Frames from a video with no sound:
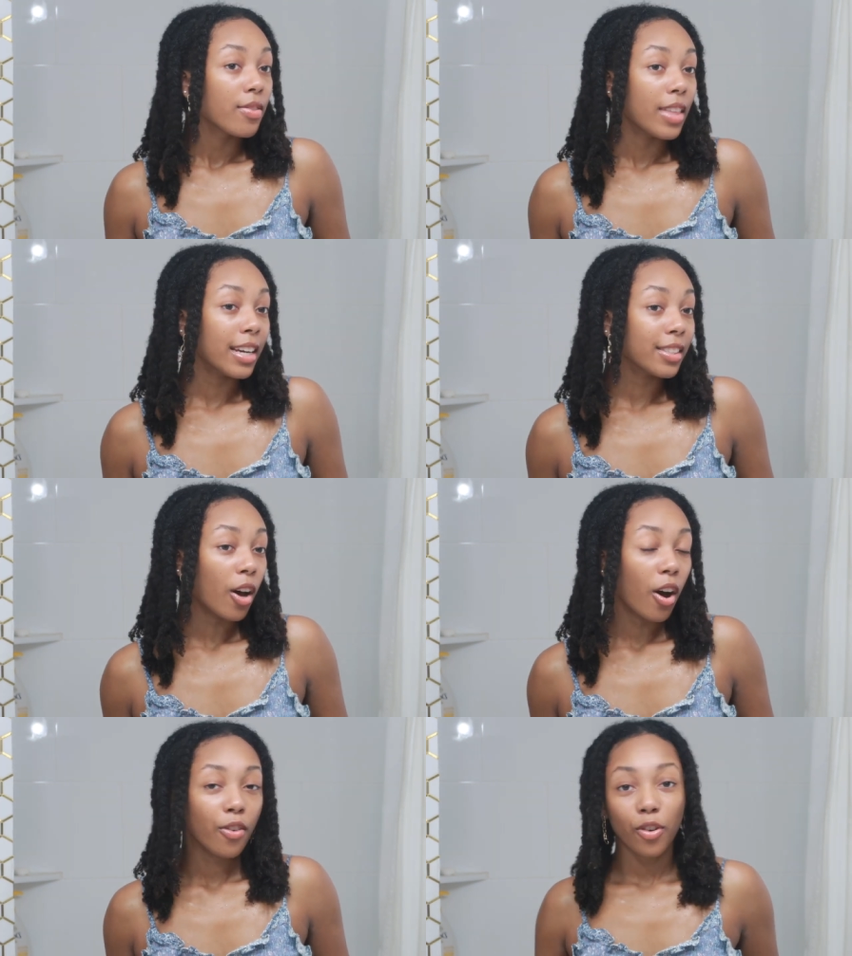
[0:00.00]
that is
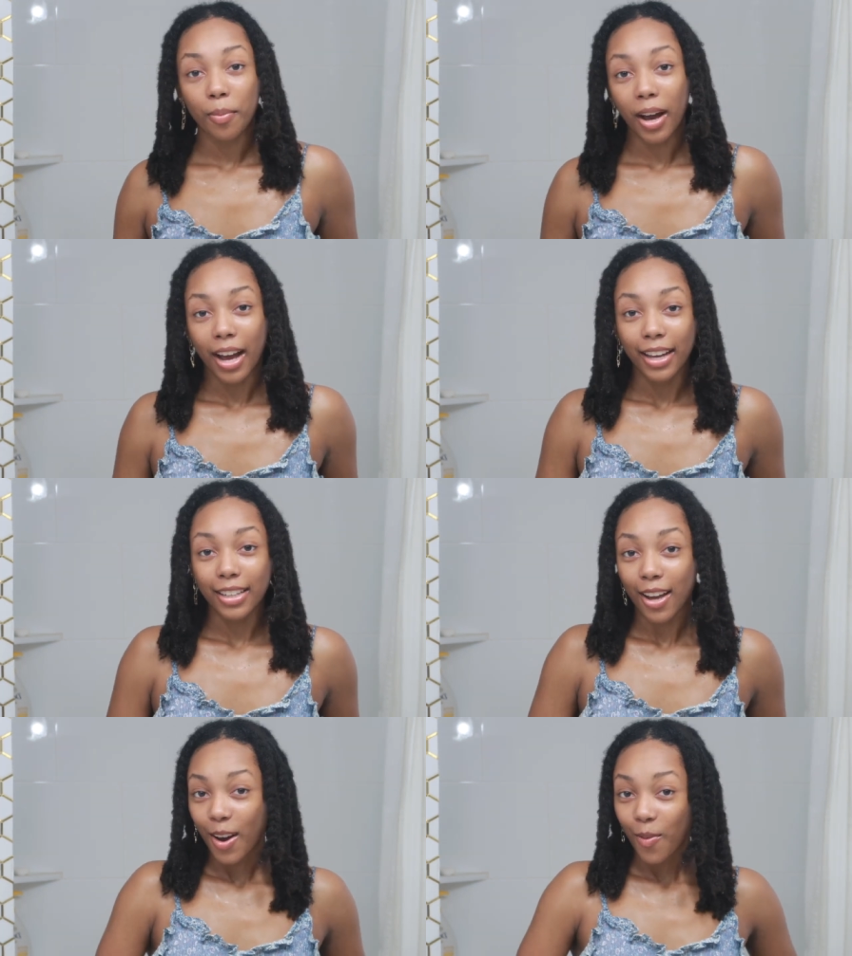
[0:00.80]
all for
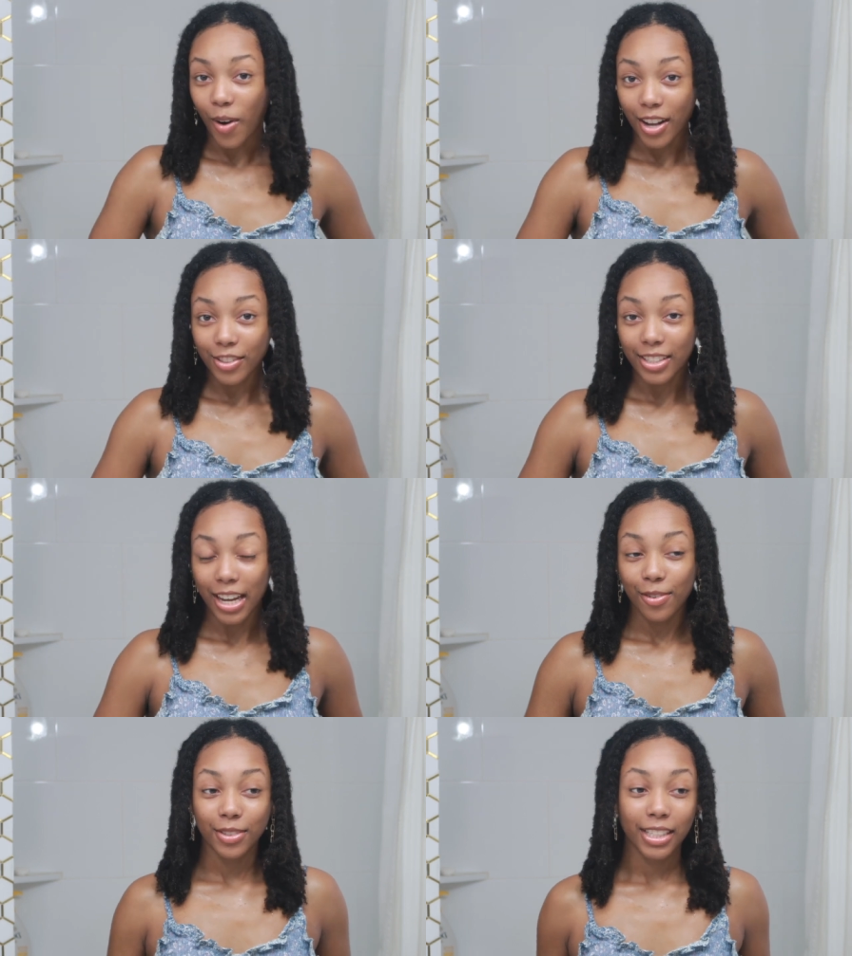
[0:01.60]
my wash
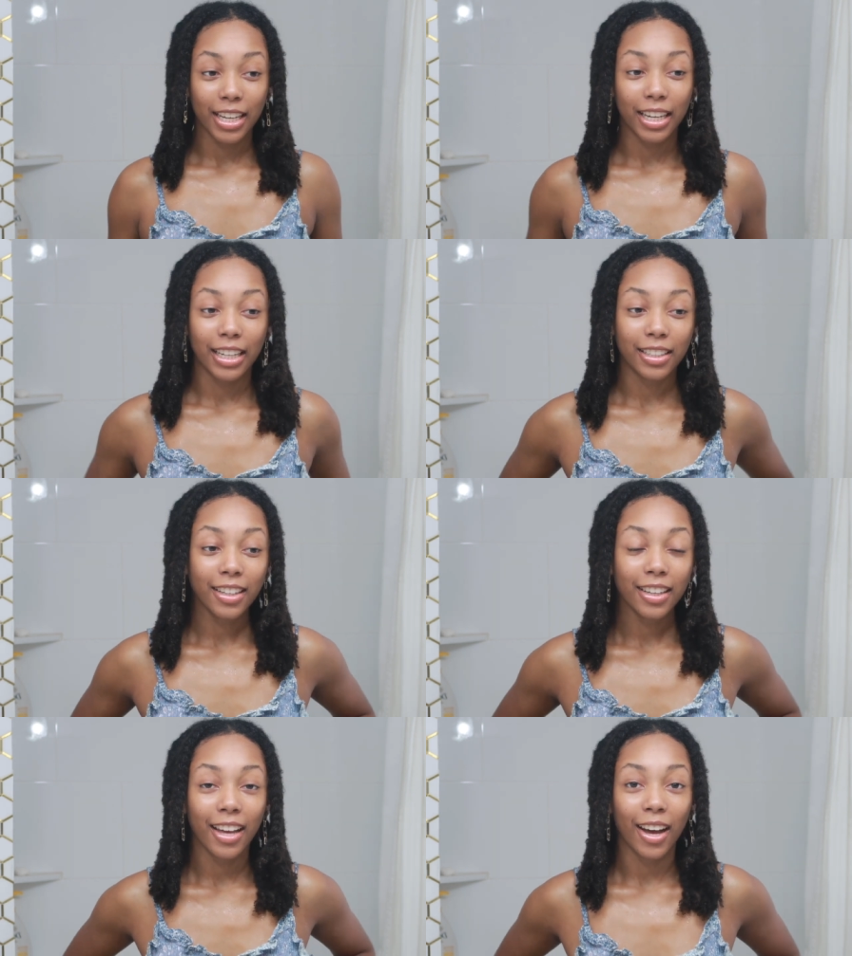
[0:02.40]
day routine.
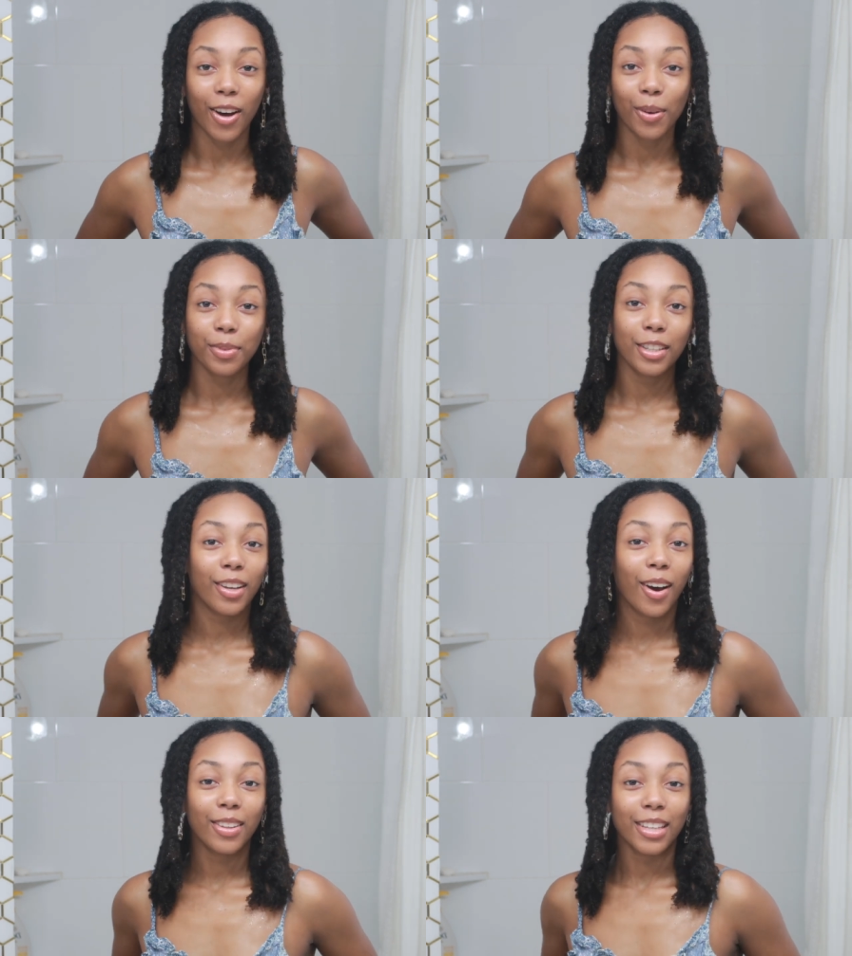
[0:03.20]
I hope that
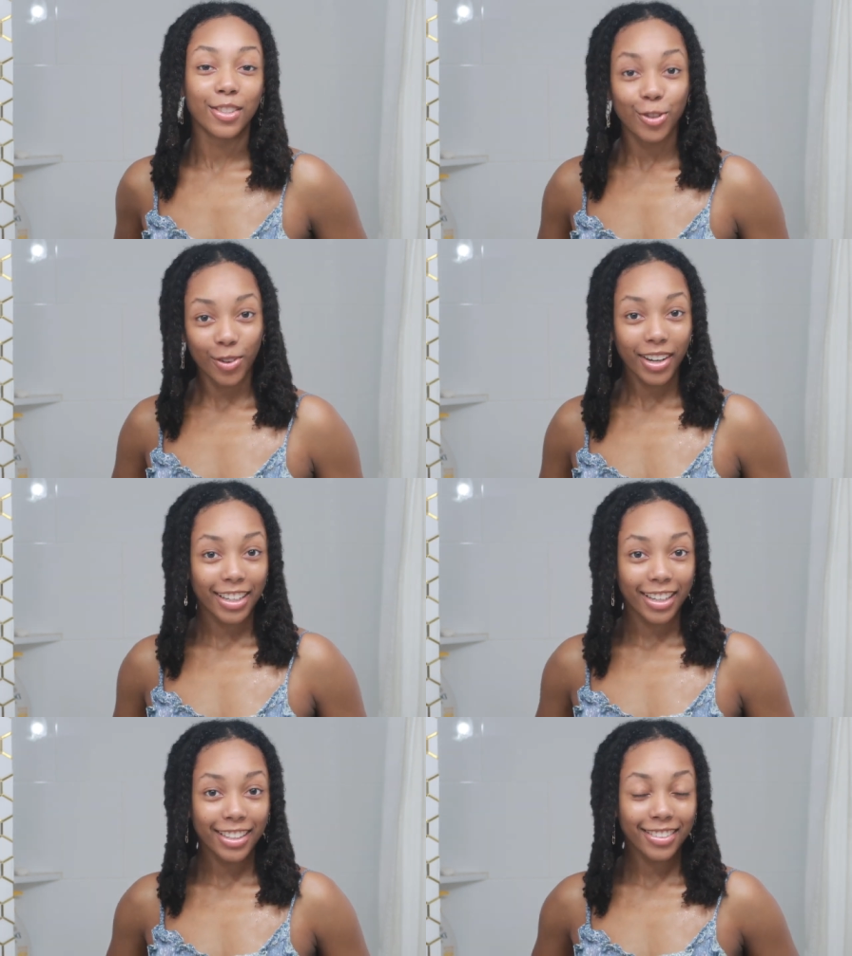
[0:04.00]
y'all
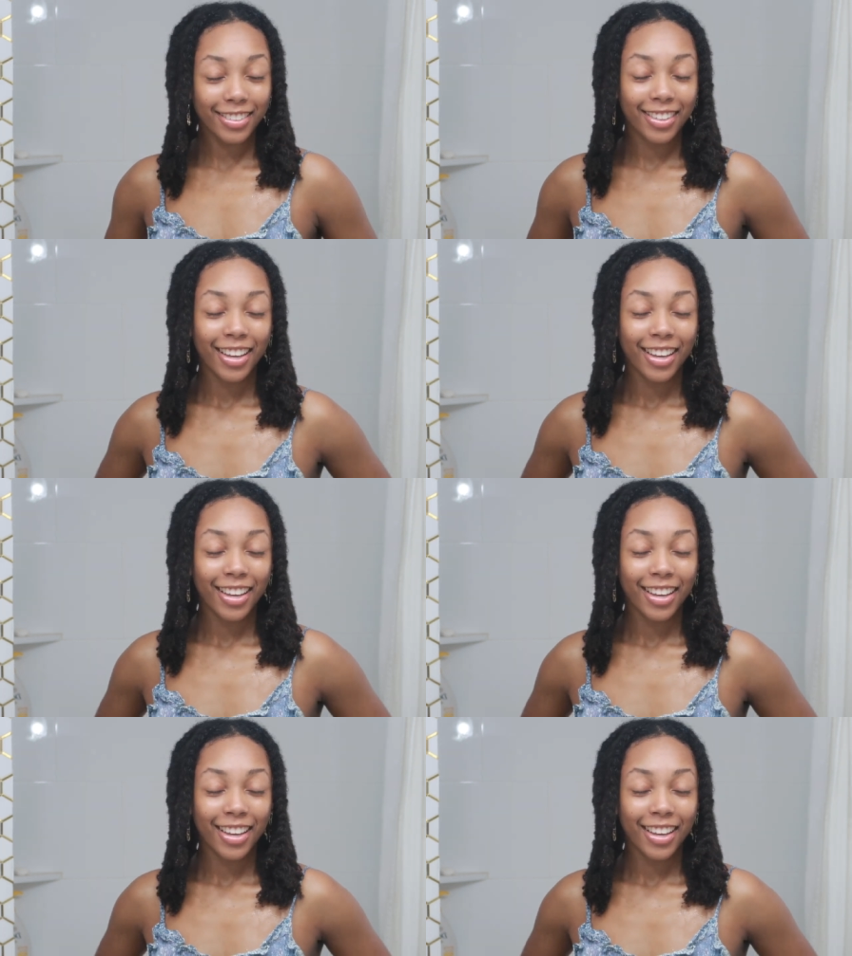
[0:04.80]
enjoyed it.